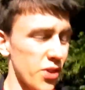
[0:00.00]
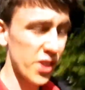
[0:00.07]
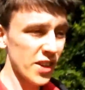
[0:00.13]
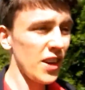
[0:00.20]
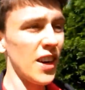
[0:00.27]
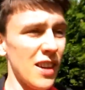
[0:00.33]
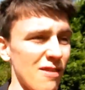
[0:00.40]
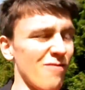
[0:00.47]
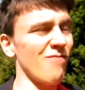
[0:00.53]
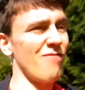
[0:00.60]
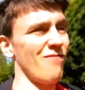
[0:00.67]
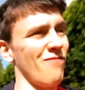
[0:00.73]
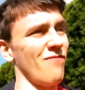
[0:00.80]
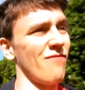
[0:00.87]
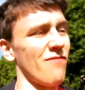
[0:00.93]
tonight?
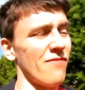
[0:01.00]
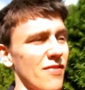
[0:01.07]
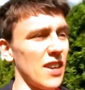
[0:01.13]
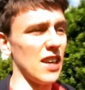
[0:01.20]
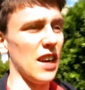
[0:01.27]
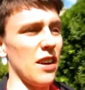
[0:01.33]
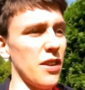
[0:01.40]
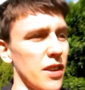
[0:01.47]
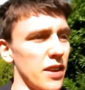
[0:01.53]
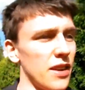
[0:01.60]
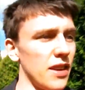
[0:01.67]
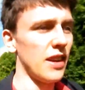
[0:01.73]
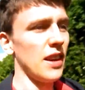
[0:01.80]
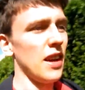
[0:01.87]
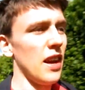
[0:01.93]
I don't know.
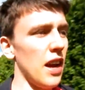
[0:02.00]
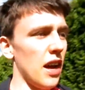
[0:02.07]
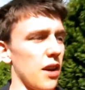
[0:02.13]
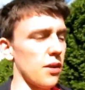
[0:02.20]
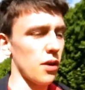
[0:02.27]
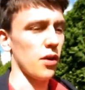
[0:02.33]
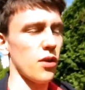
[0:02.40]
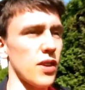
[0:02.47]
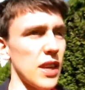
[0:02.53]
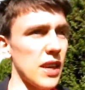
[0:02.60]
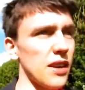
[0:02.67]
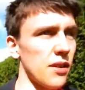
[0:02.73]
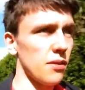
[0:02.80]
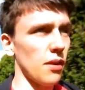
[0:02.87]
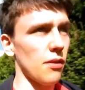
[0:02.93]
We've got
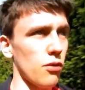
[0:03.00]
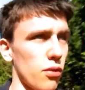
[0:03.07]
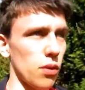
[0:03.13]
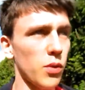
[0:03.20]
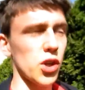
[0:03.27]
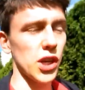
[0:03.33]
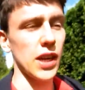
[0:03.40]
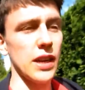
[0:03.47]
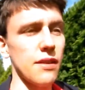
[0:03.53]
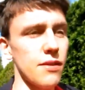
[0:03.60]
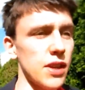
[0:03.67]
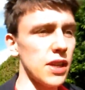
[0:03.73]
dinner. We have grilled chicken for